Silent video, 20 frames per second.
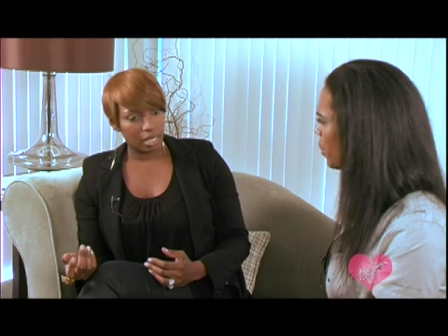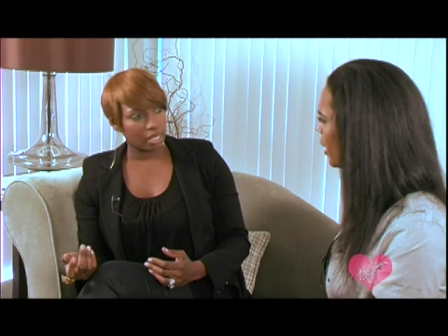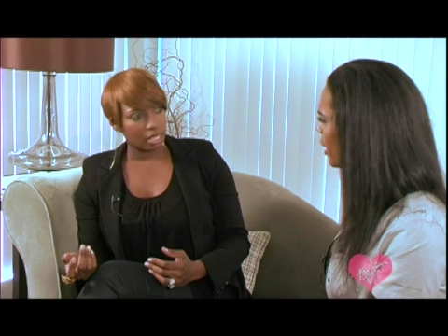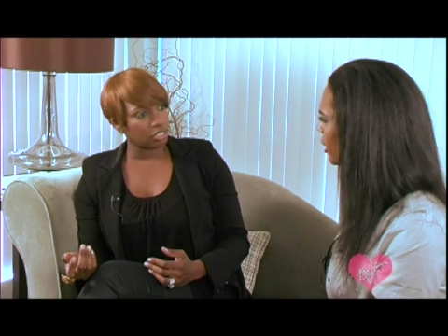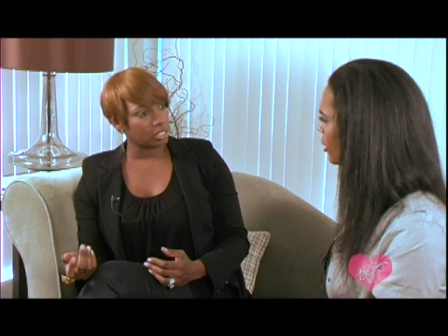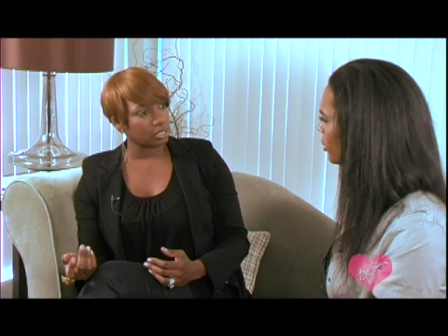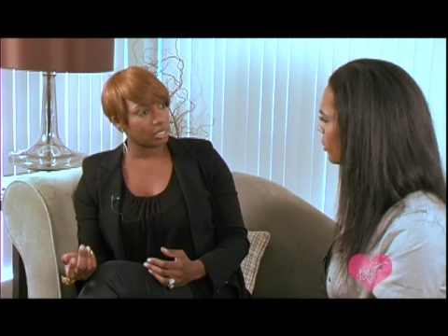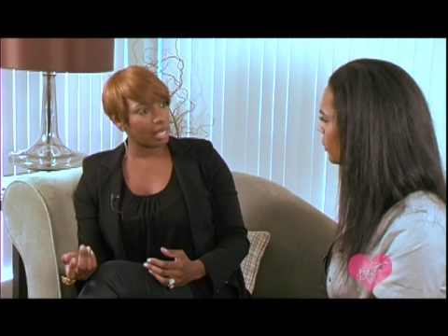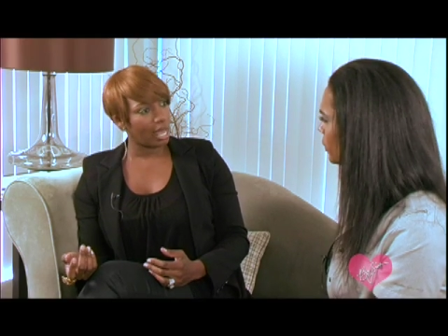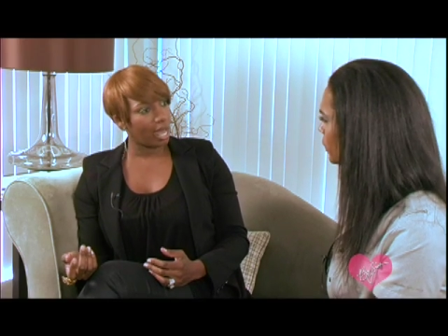And
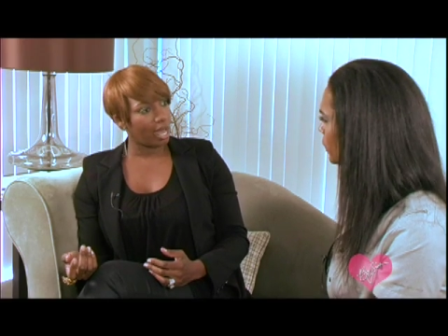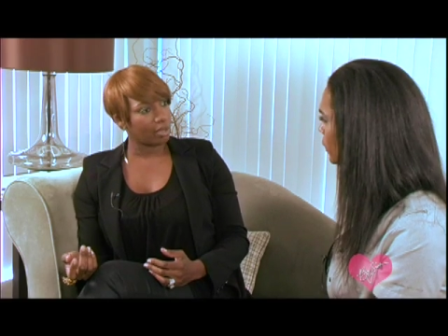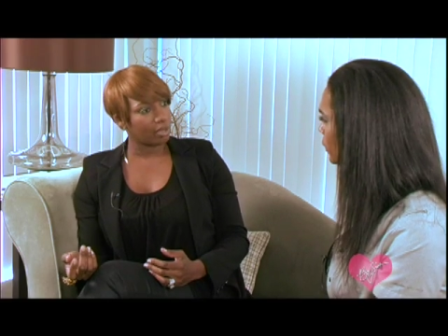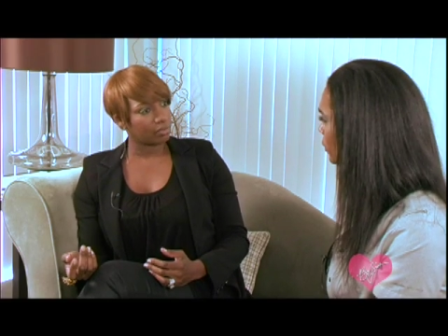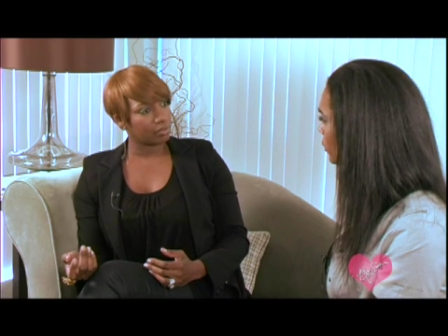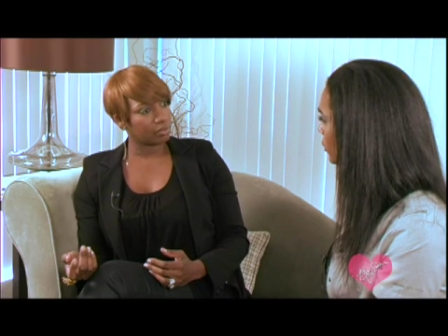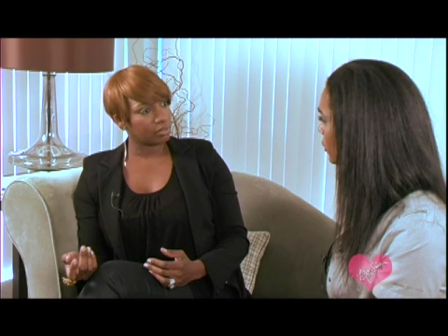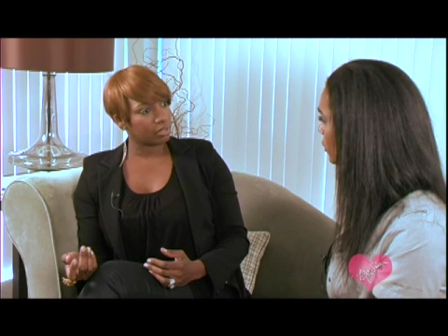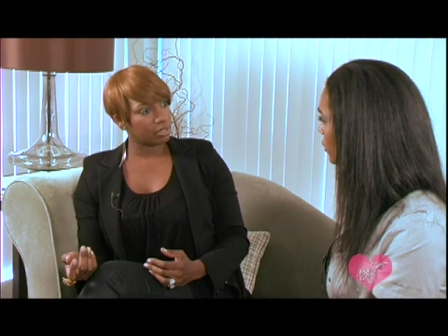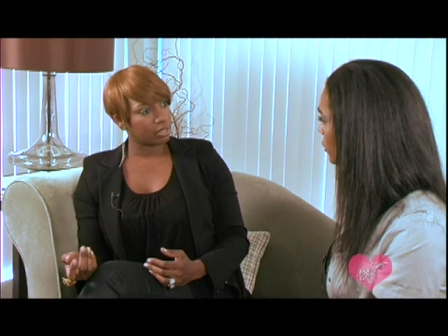just left.
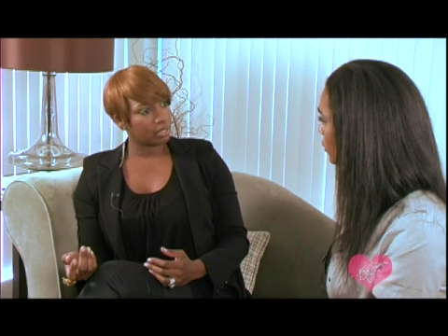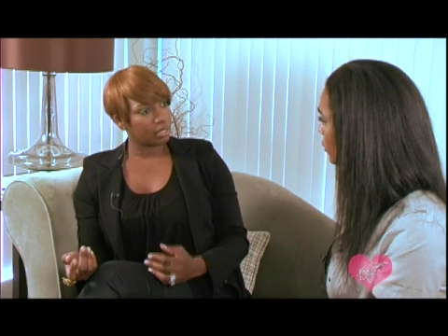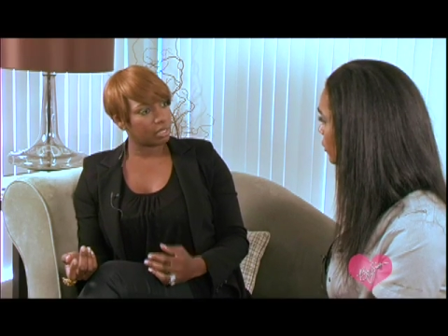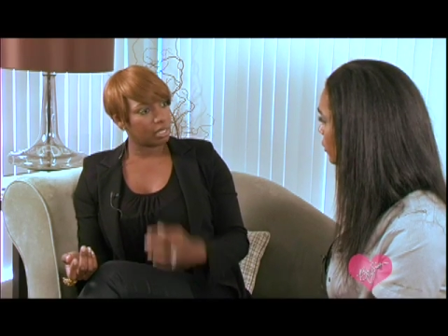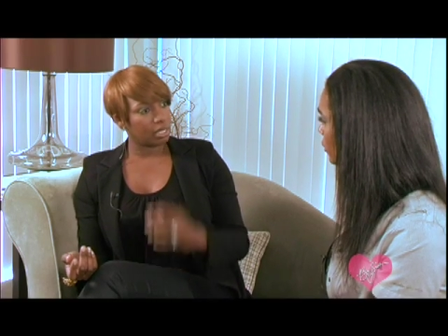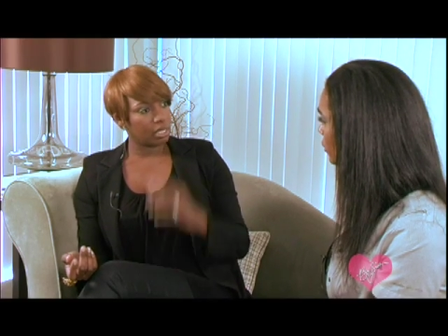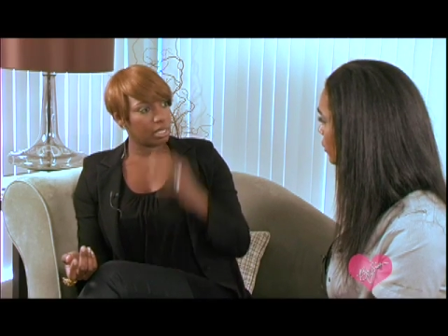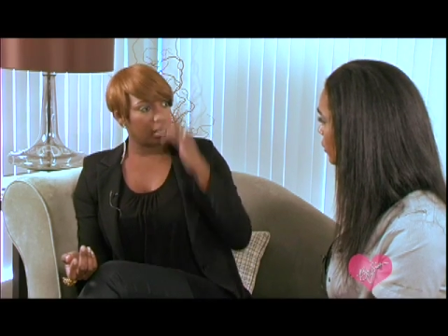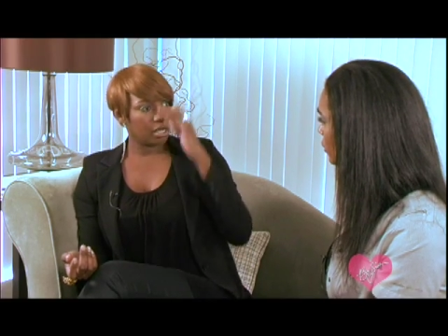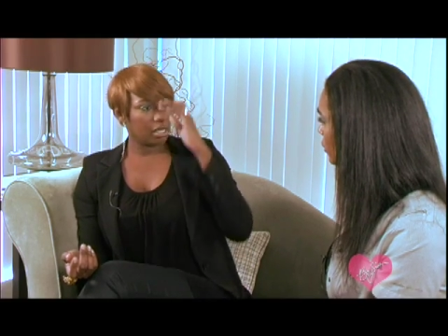
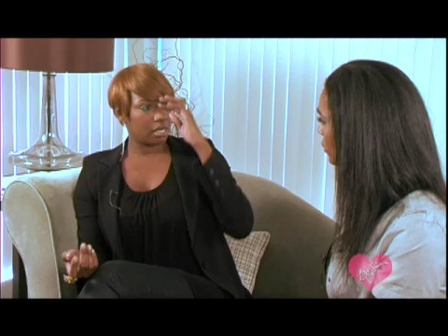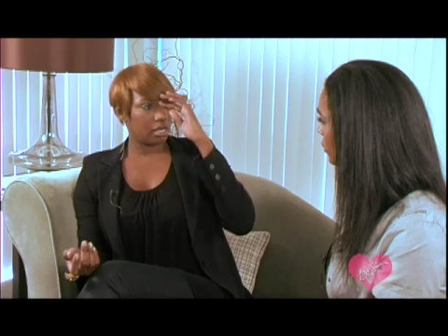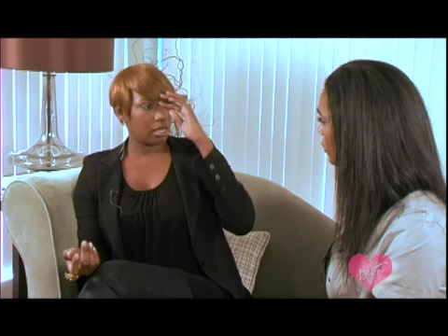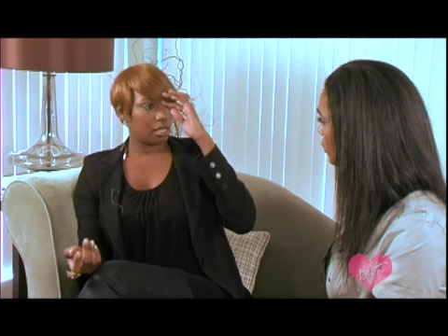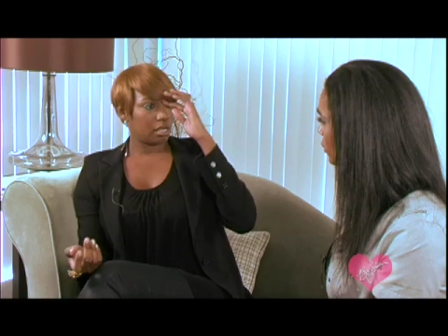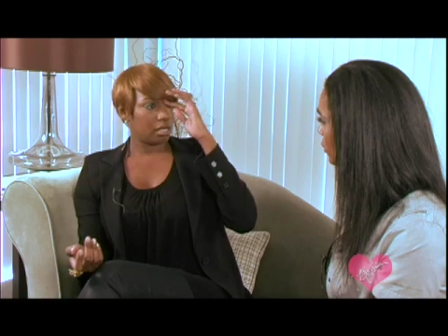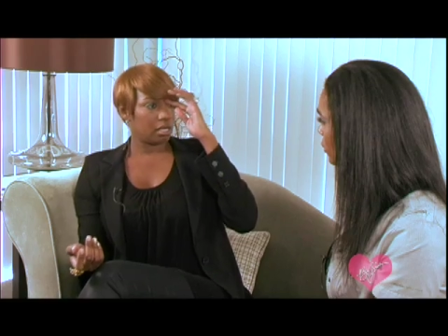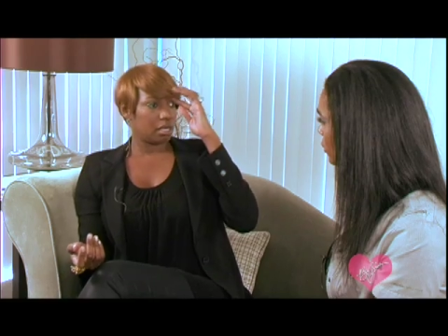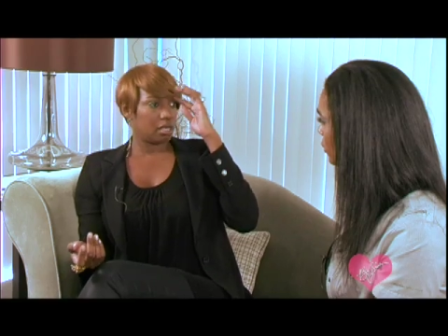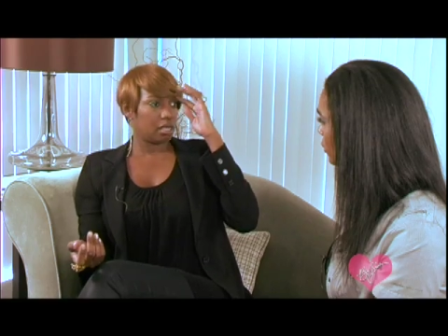
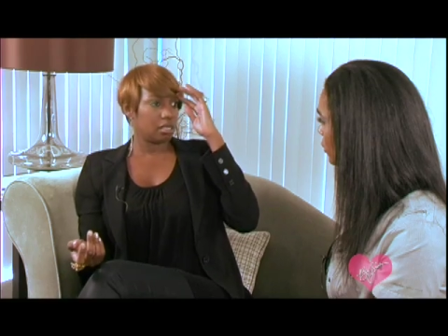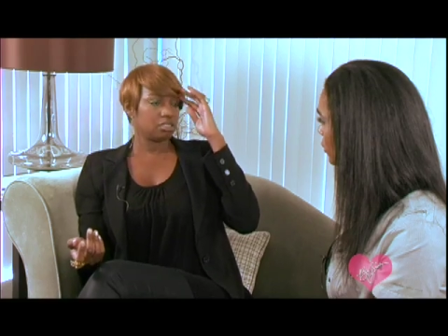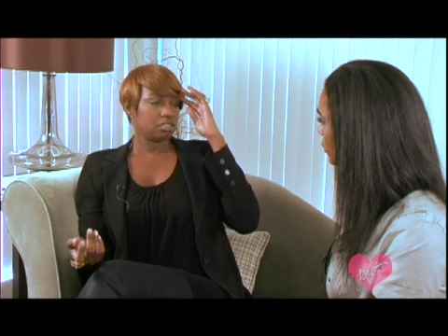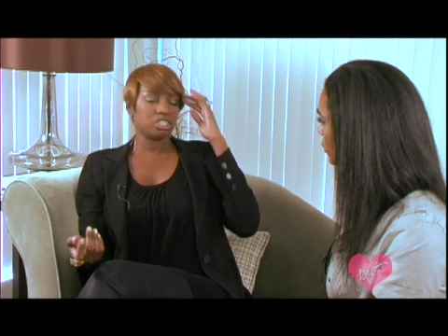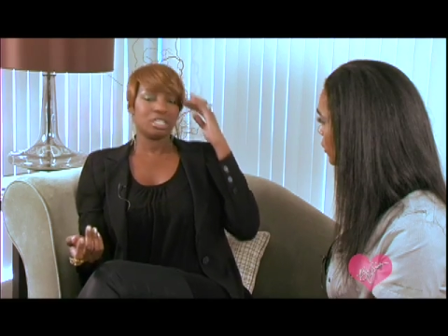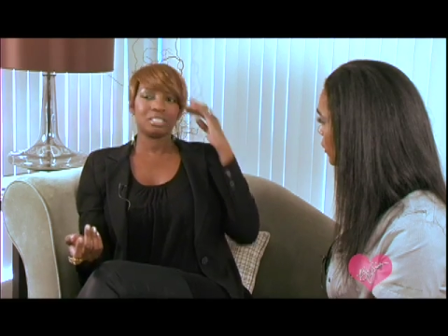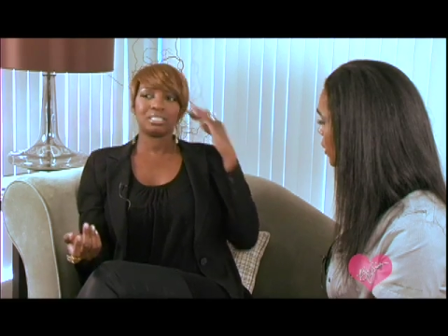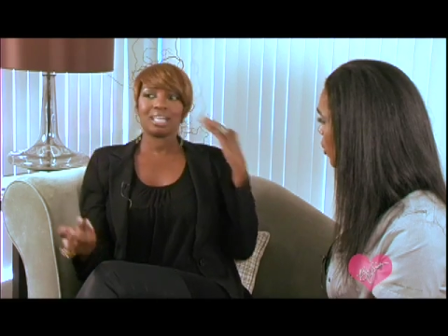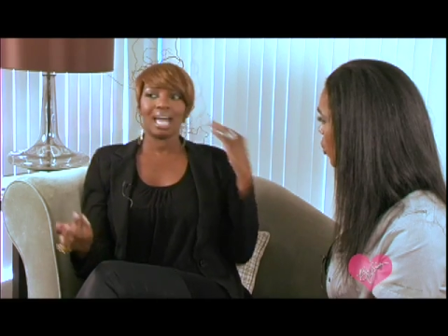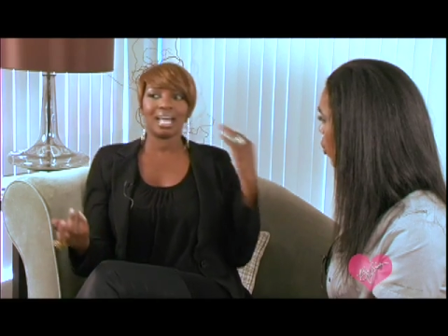
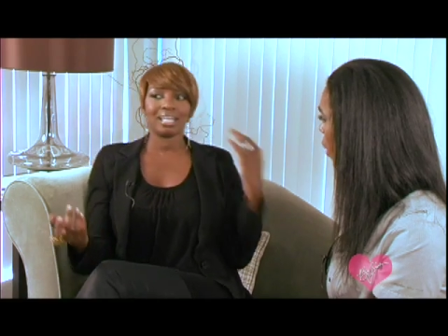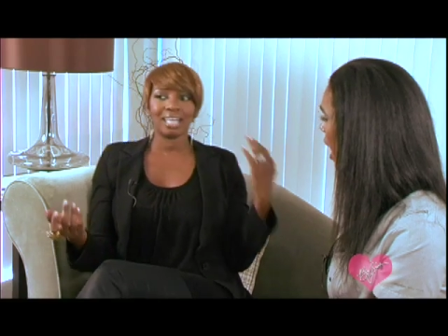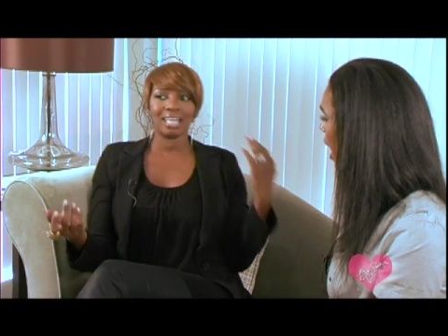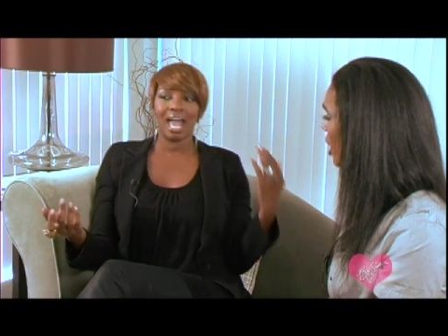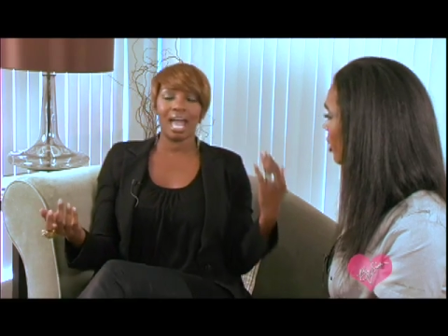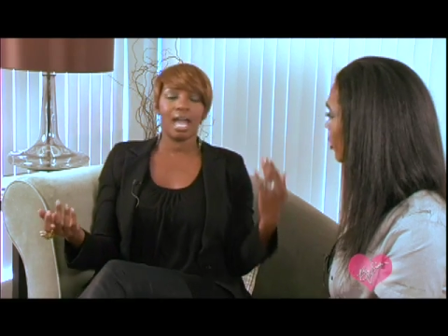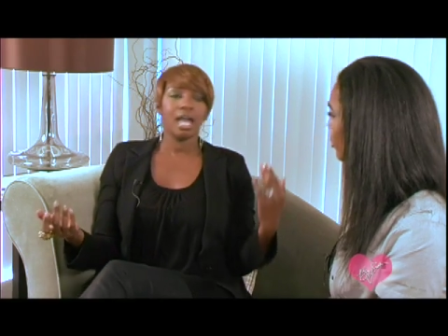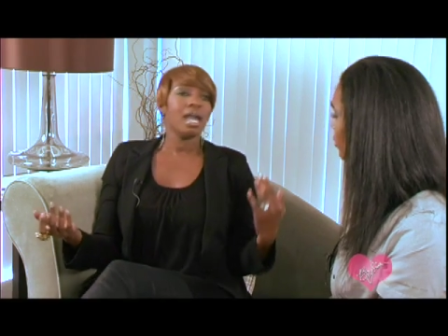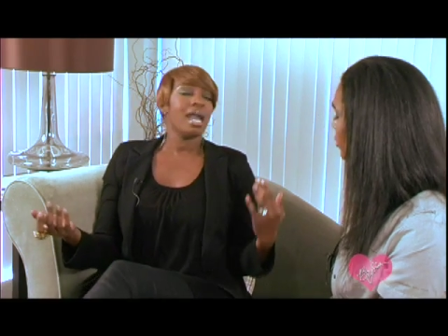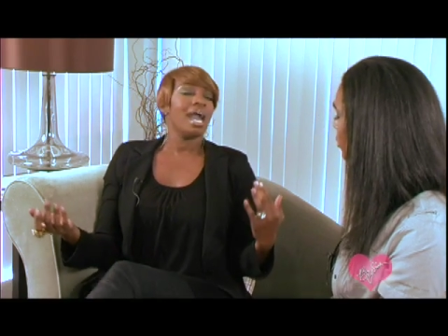Just like
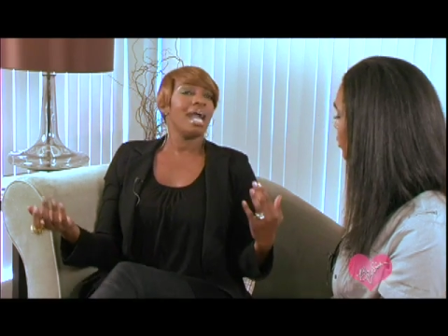that.